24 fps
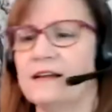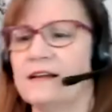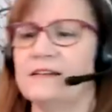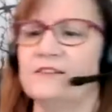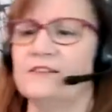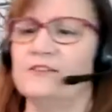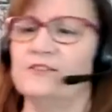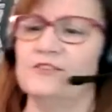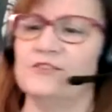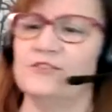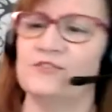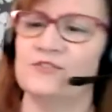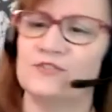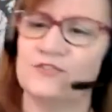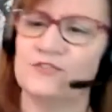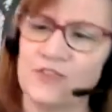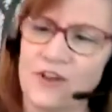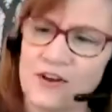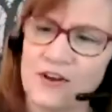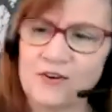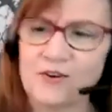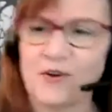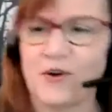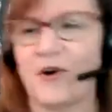and you just
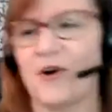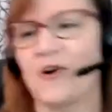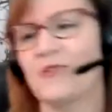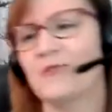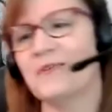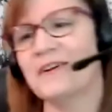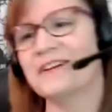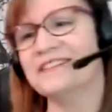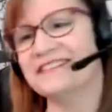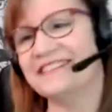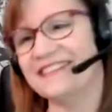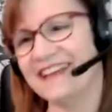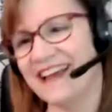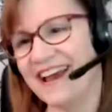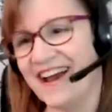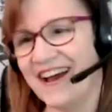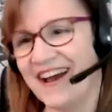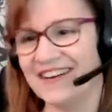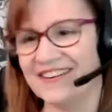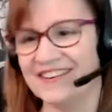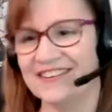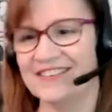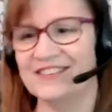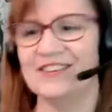sunk all the way
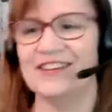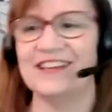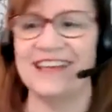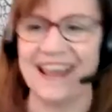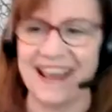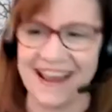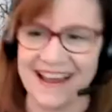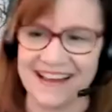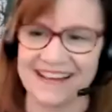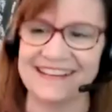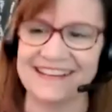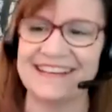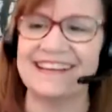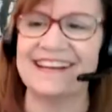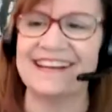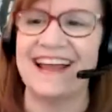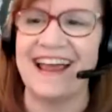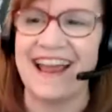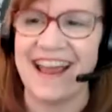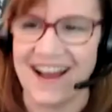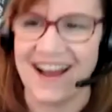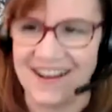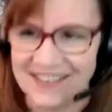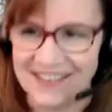down and you can't get
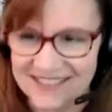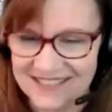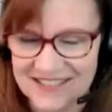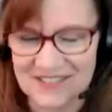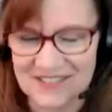out.